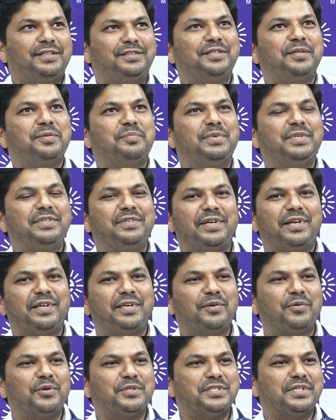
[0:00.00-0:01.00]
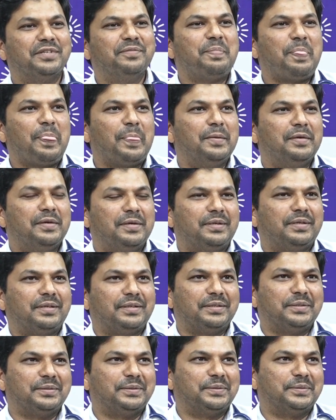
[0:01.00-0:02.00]
it's a bit tricky question.
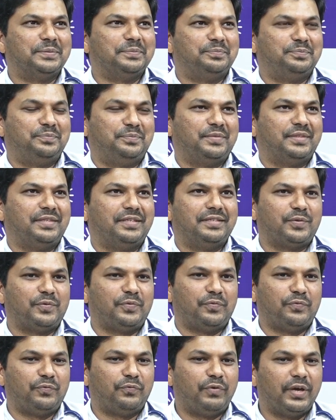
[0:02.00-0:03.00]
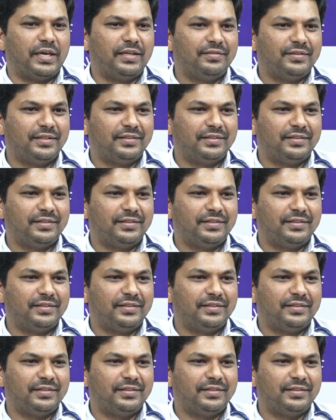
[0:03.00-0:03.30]
When